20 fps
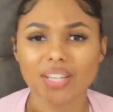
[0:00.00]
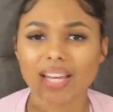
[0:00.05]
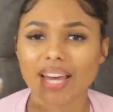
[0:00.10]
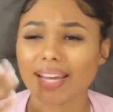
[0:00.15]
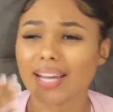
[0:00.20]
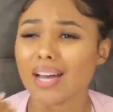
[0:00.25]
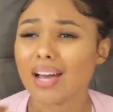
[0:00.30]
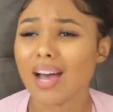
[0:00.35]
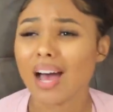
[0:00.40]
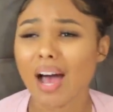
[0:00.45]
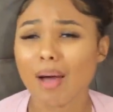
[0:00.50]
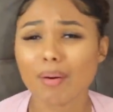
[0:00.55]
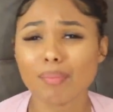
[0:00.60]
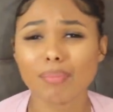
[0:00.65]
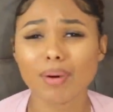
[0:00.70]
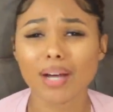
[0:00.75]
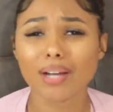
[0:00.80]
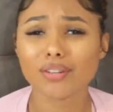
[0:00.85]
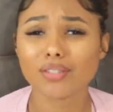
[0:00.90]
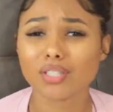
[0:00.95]
Like, I
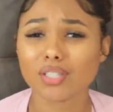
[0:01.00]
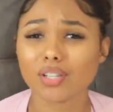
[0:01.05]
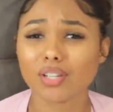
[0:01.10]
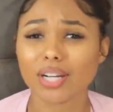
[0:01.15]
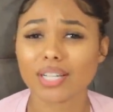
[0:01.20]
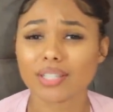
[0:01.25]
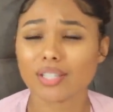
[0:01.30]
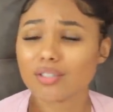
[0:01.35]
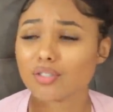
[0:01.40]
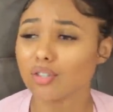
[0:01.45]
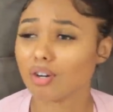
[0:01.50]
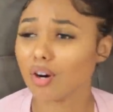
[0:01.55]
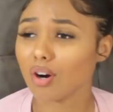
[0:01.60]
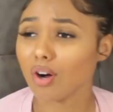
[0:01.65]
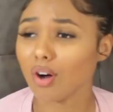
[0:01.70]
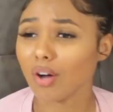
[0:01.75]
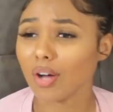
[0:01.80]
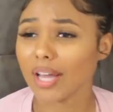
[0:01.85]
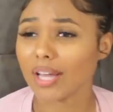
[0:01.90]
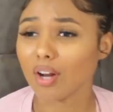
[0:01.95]
remember I used to look at this
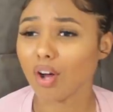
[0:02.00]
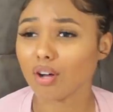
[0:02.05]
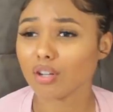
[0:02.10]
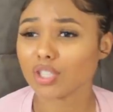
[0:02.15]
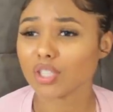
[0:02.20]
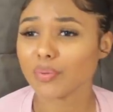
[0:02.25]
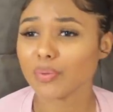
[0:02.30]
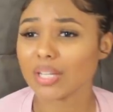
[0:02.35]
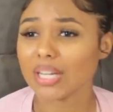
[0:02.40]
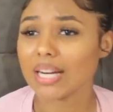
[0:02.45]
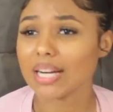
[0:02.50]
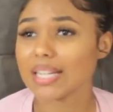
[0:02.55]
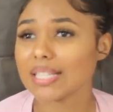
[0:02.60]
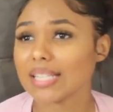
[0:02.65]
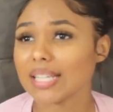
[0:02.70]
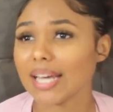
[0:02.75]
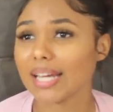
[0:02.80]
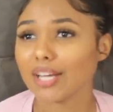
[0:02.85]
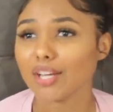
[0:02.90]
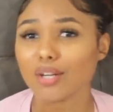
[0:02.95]
girl and all she would eat
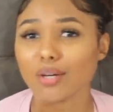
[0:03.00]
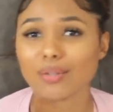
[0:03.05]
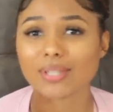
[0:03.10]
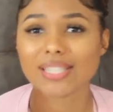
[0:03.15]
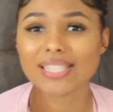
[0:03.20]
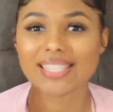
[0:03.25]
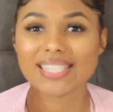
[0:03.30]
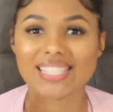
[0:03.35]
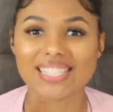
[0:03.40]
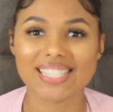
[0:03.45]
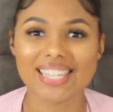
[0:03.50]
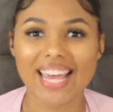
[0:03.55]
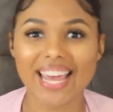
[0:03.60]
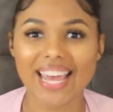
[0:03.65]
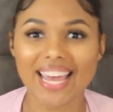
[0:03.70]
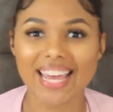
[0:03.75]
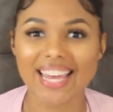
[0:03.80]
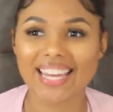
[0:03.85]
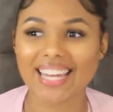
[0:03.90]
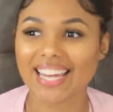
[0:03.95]
is like, you know,
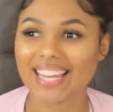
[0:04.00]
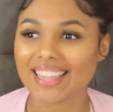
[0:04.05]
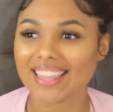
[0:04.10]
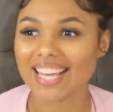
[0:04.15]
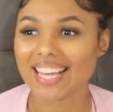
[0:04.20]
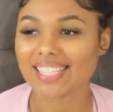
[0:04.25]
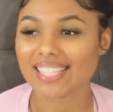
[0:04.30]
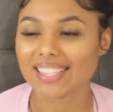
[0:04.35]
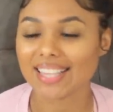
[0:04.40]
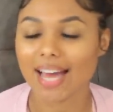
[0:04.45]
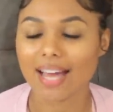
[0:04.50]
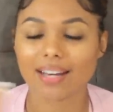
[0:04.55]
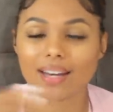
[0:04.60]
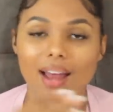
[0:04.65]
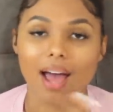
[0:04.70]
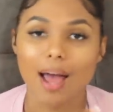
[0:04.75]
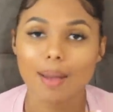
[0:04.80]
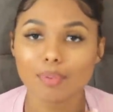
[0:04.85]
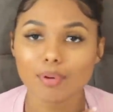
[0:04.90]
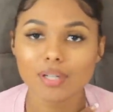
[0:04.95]
steak and things like that.
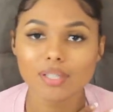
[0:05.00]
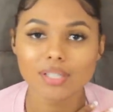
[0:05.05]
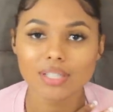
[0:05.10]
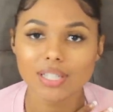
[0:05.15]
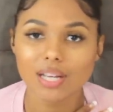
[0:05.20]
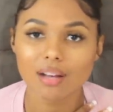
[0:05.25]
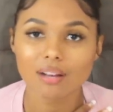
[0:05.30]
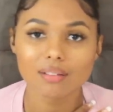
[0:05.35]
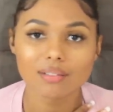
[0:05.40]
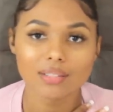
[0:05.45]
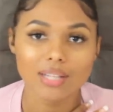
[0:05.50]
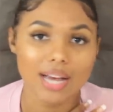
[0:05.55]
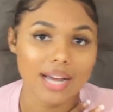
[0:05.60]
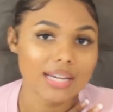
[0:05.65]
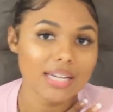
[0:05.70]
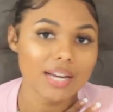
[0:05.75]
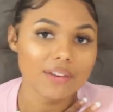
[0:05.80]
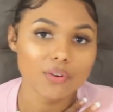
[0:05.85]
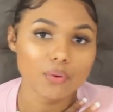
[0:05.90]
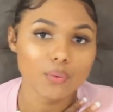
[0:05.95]
And I personally,
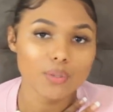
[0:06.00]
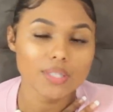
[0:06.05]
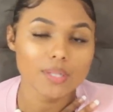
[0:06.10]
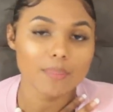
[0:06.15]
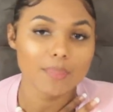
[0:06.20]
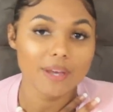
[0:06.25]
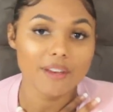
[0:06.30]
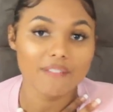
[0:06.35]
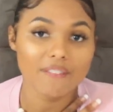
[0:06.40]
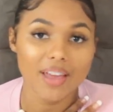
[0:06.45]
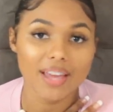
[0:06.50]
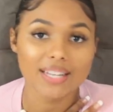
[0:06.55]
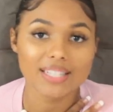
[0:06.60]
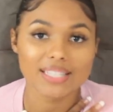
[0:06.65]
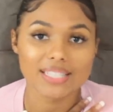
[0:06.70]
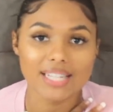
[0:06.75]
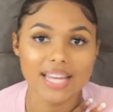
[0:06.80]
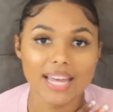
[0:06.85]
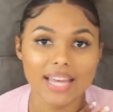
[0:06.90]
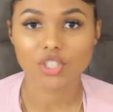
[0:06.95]
I never was a big fan of
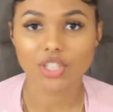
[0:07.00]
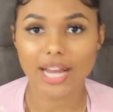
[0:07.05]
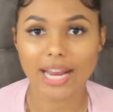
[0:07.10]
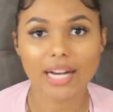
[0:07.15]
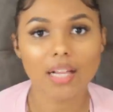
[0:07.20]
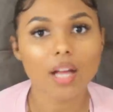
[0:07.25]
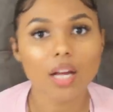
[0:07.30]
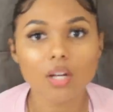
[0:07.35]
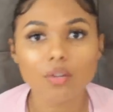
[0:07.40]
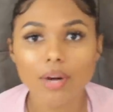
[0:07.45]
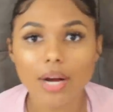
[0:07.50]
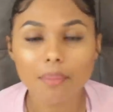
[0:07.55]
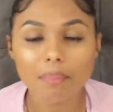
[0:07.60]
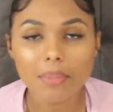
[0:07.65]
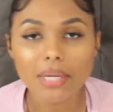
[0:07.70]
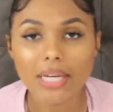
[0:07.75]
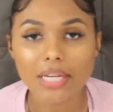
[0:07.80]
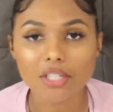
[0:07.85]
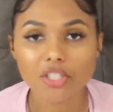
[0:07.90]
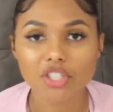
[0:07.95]
steak. She ate a lot of red
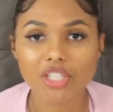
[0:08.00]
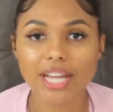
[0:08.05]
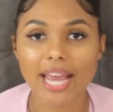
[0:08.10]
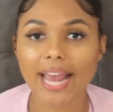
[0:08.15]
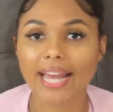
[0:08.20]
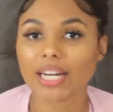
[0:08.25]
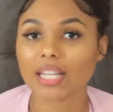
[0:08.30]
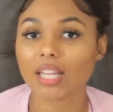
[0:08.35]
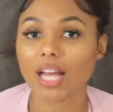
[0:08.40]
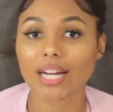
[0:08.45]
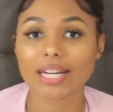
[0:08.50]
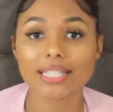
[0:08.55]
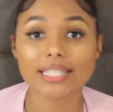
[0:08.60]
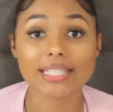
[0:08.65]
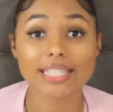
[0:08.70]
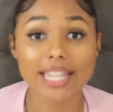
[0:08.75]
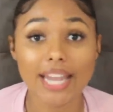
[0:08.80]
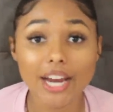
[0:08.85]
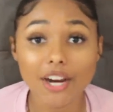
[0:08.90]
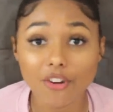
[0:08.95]
meat. She ate a lot
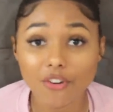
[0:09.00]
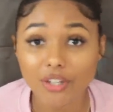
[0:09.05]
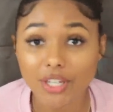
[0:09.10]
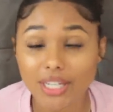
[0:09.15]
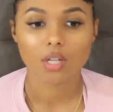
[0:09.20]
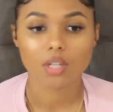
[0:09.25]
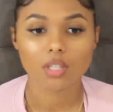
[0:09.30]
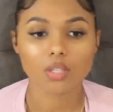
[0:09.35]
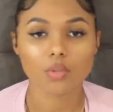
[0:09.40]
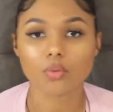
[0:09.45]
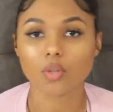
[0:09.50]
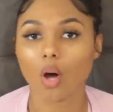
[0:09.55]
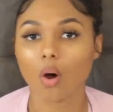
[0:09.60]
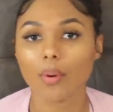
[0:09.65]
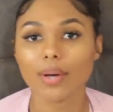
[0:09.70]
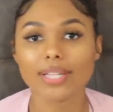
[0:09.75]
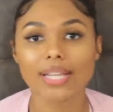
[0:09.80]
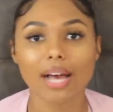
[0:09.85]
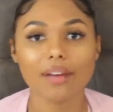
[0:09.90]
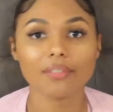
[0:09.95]
of dairy. She was
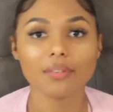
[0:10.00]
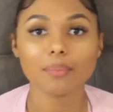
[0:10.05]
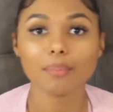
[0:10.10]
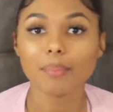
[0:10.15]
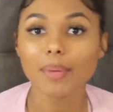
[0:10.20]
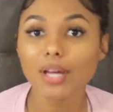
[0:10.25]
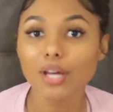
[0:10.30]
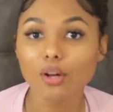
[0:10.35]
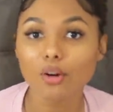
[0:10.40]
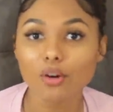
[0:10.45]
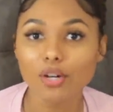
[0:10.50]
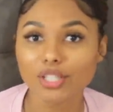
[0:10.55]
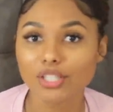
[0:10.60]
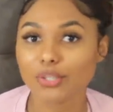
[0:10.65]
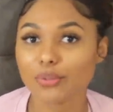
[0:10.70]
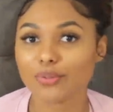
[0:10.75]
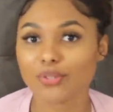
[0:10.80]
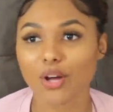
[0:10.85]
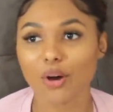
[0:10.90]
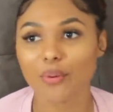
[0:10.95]
always having milk.
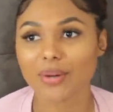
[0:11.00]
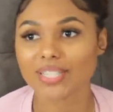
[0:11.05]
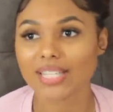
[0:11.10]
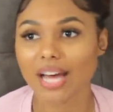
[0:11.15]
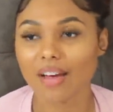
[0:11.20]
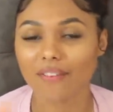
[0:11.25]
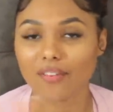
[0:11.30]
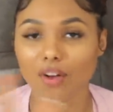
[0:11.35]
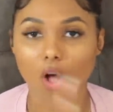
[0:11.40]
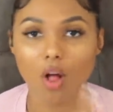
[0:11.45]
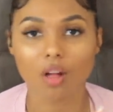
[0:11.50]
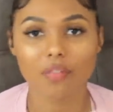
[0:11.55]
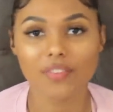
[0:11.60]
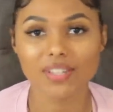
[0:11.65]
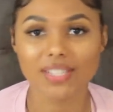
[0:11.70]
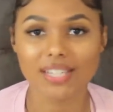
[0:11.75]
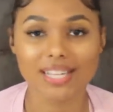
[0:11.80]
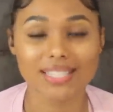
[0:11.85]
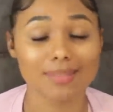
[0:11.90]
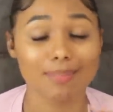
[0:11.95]
She was always having all of
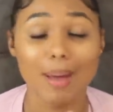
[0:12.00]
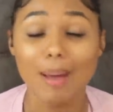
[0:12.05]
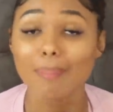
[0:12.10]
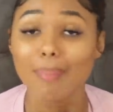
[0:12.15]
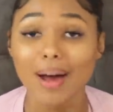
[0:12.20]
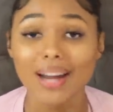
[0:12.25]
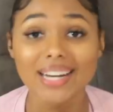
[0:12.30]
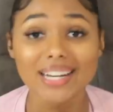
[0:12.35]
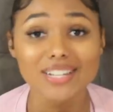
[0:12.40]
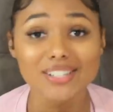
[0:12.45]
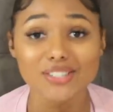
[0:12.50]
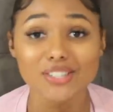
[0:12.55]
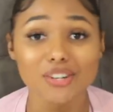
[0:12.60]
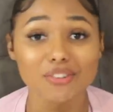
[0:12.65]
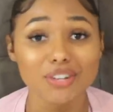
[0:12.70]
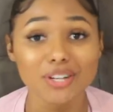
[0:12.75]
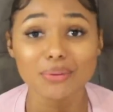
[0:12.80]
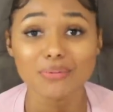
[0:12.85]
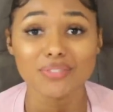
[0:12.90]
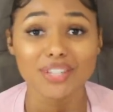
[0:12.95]
these things. My body doesn't
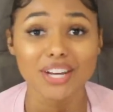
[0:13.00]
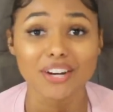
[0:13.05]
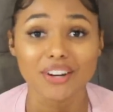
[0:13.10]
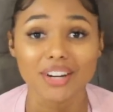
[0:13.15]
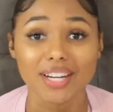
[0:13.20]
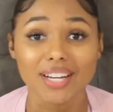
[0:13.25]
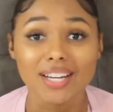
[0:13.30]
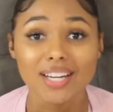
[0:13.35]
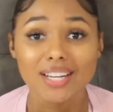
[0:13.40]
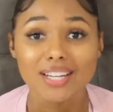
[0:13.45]
agree with dairy.